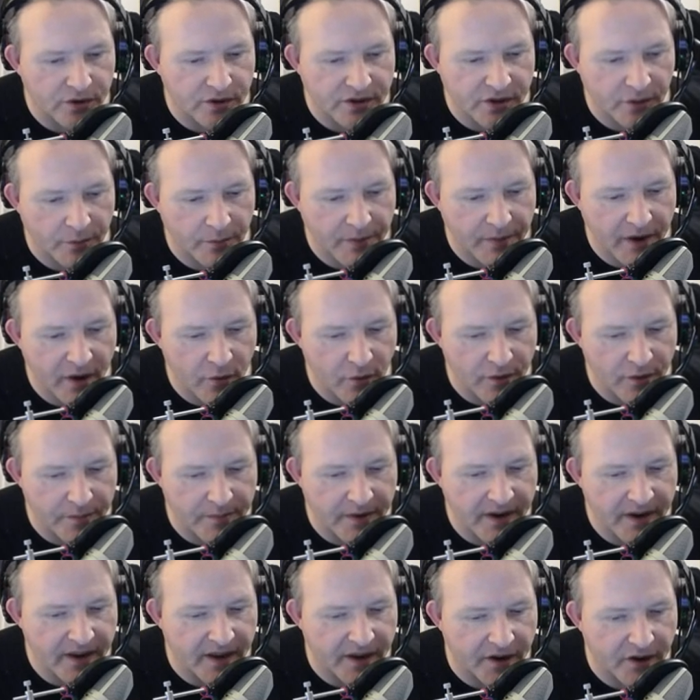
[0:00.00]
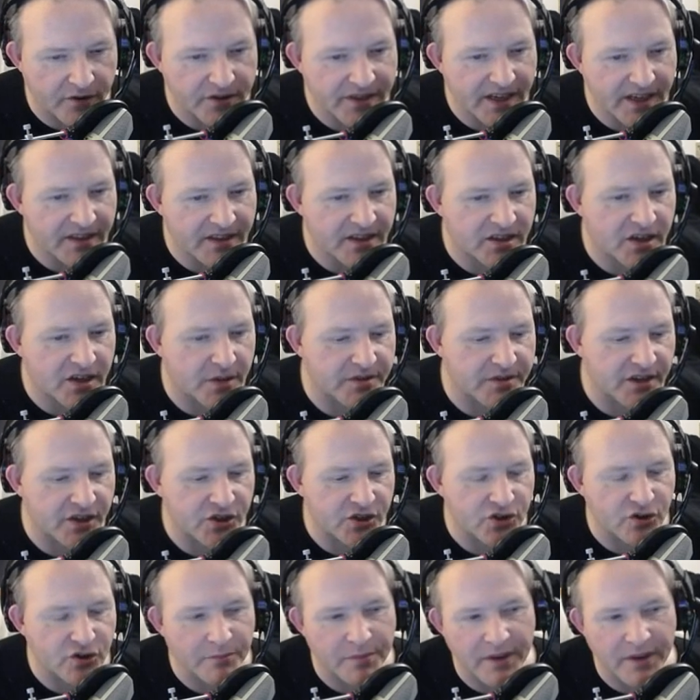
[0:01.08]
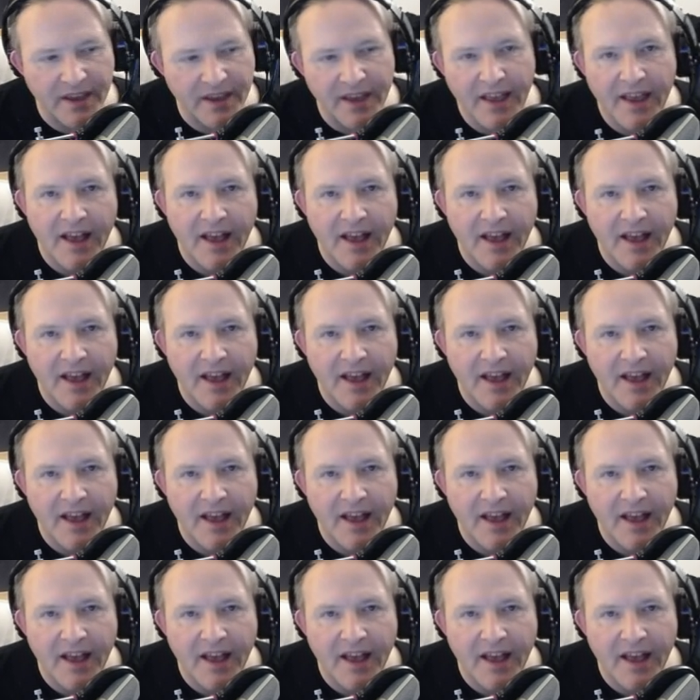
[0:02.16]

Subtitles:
so bear with me, and I'll set this up as it should be.